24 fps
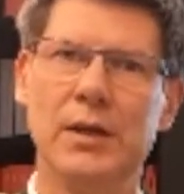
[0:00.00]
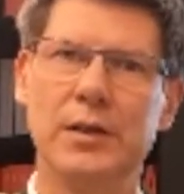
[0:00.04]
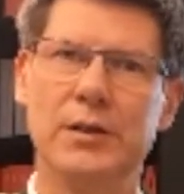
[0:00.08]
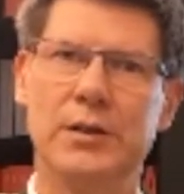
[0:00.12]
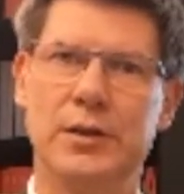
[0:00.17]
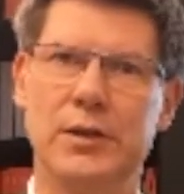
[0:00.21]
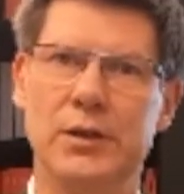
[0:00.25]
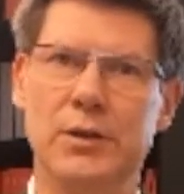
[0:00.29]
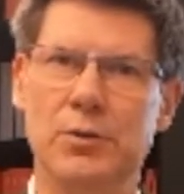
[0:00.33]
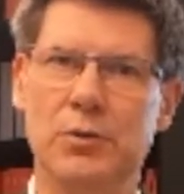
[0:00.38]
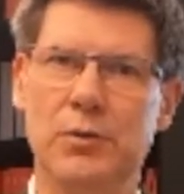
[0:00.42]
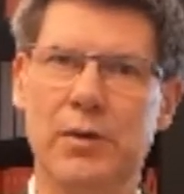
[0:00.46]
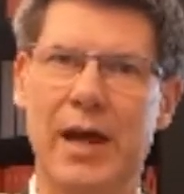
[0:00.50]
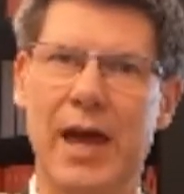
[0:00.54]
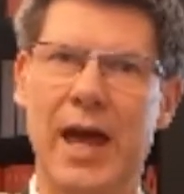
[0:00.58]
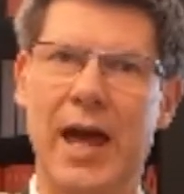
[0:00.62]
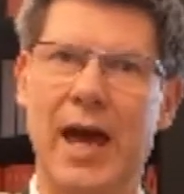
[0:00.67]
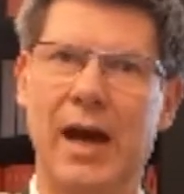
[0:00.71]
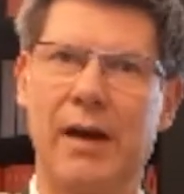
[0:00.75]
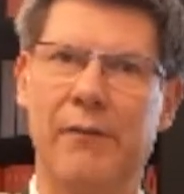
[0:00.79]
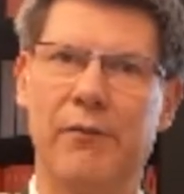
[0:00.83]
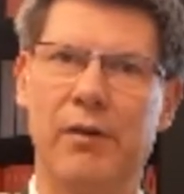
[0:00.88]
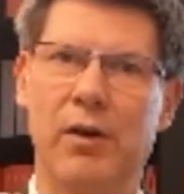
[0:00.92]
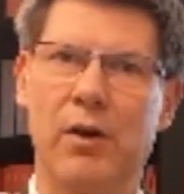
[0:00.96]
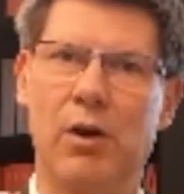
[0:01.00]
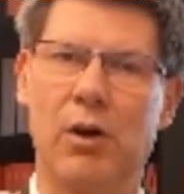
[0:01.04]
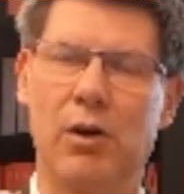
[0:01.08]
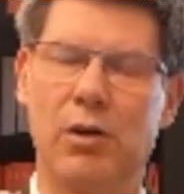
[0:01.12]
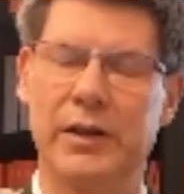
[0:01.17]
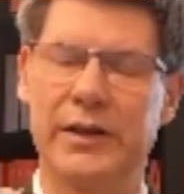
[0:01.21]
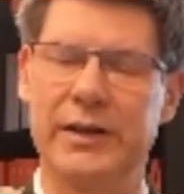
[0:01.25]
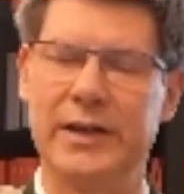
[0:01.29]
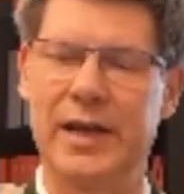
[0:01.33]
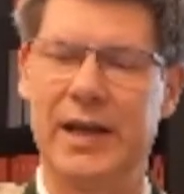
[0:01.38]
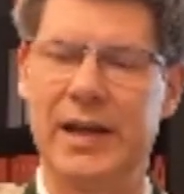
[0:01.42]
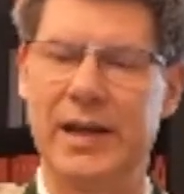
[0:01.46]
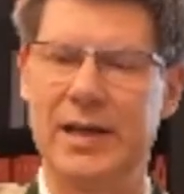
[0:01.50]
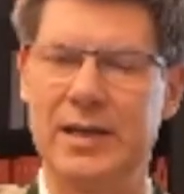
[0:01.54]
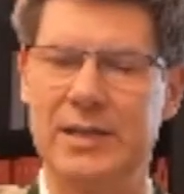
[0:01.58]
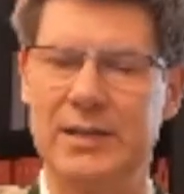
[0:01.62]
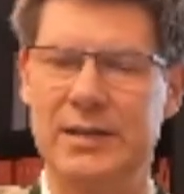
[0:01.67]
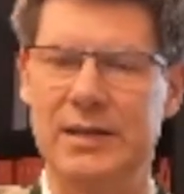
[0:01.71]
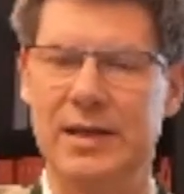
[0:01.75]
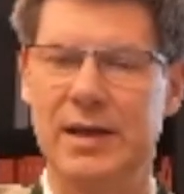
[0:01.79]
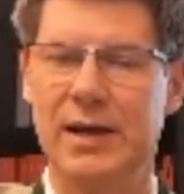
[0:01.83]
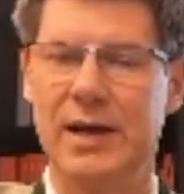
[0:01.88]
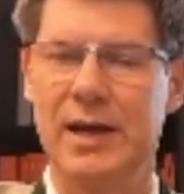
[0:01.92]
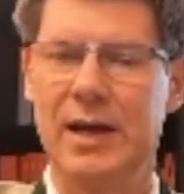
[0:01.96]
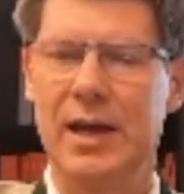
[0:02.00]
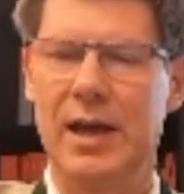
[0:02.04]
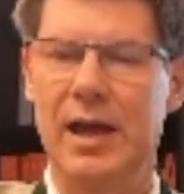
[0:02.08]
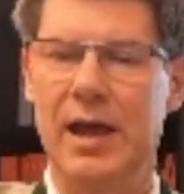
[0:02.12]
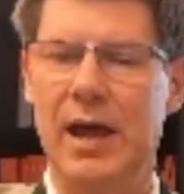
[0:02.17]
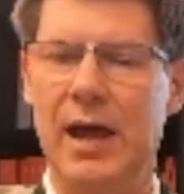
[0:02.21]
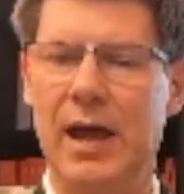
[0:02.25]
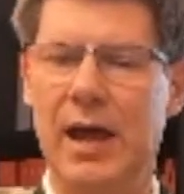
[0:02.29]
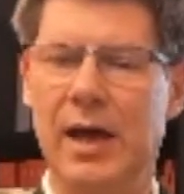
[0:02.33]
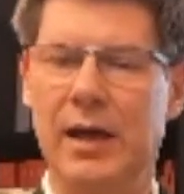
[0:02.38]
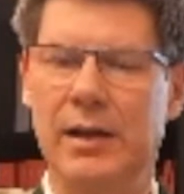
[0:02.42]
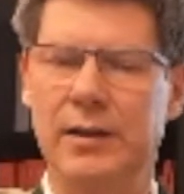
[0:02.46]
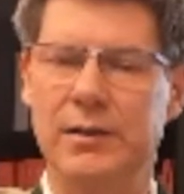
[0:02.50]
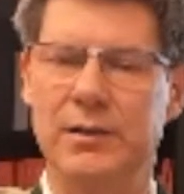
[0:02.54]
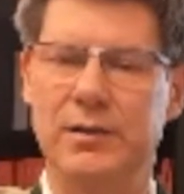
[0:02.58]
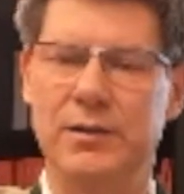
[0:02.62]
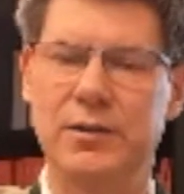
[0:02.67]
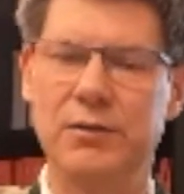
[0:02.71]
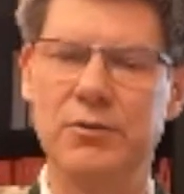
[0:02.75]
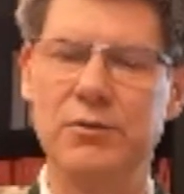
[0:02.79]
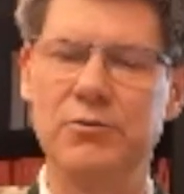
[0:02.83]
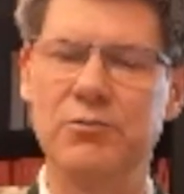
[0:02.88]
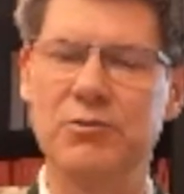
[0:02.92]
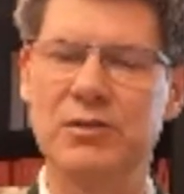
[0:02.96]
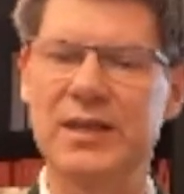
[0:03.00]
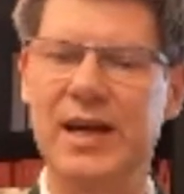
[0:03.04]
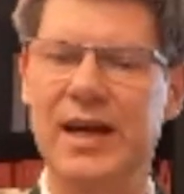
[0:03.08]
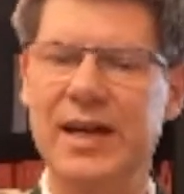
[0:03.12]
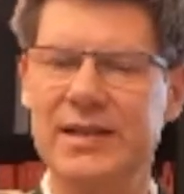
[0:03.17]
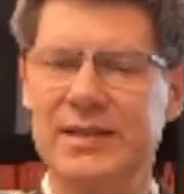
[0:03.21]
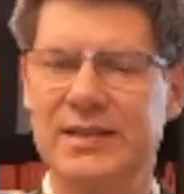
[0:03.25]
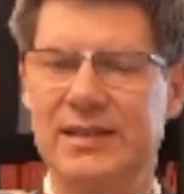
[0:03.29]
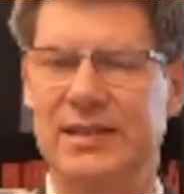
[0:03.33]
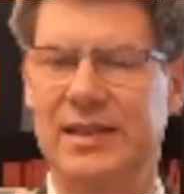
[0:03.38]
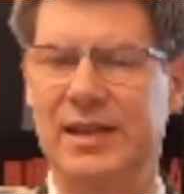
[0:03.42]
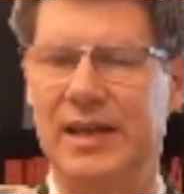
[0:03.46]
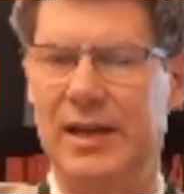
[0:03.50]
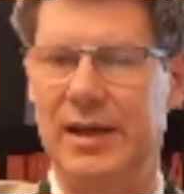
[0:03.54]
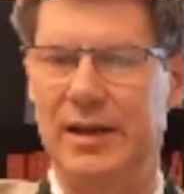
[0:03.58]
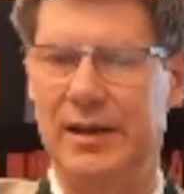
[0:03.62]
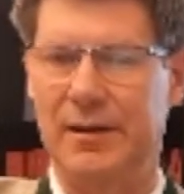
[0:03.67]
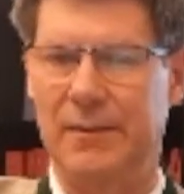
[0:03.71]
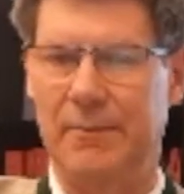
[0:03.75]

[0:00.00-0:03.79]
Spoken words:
to have holidays and to do sightseeing.